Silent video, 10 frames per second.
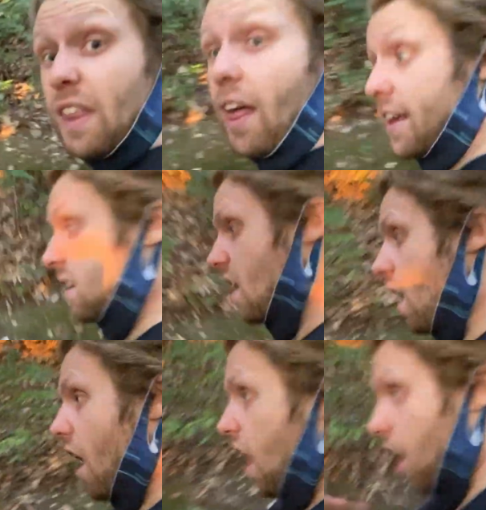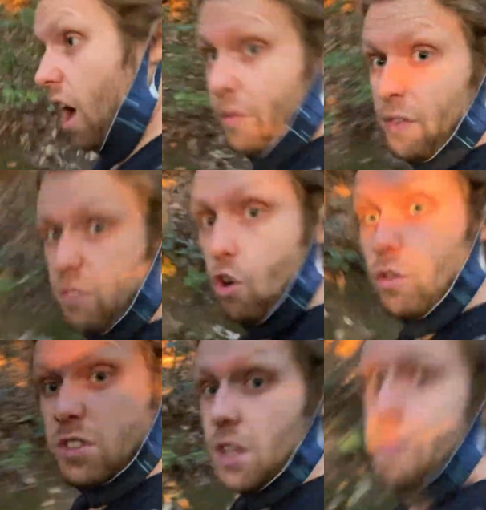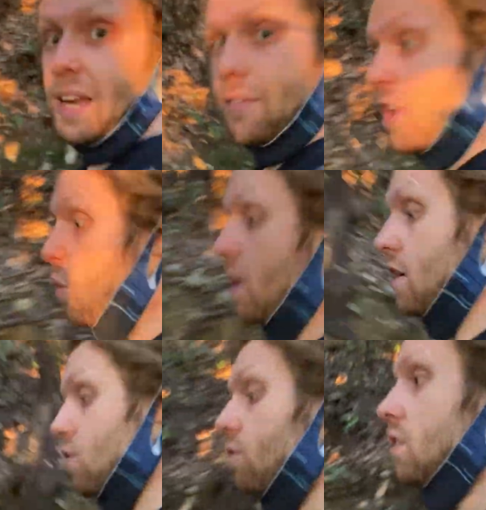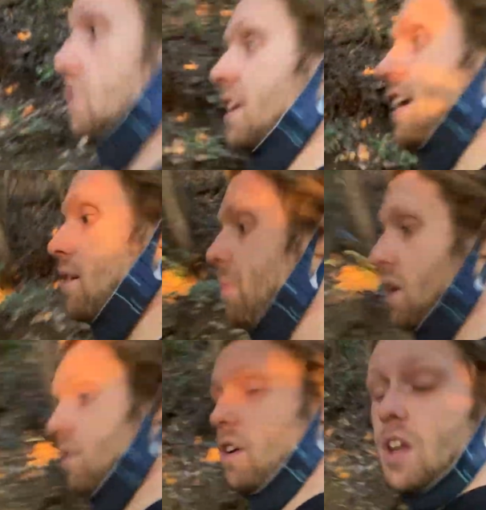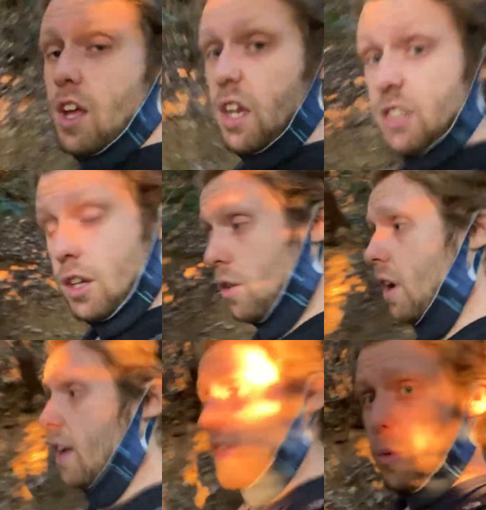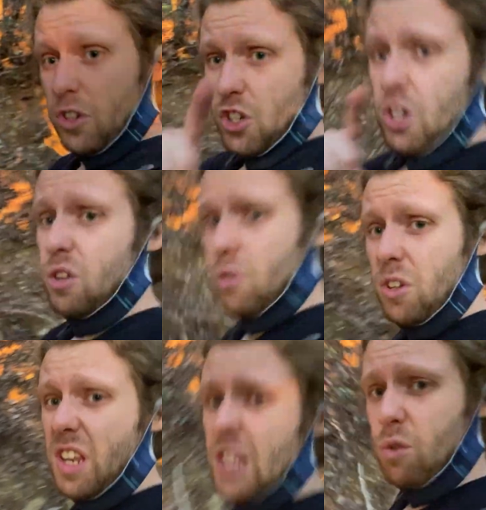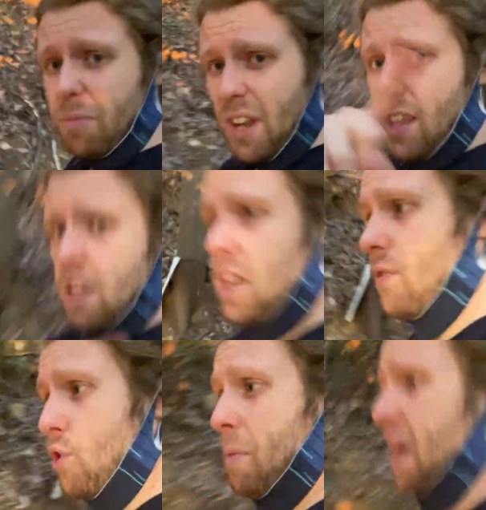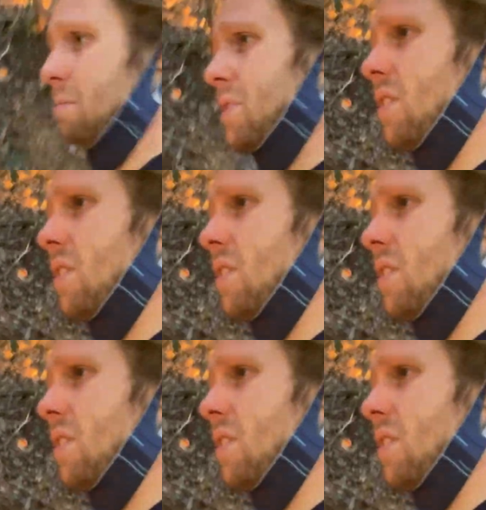like half of the roads in the middle of nowhere Google has taken me on. So if you're watching Google, you need to update your Gifu maps.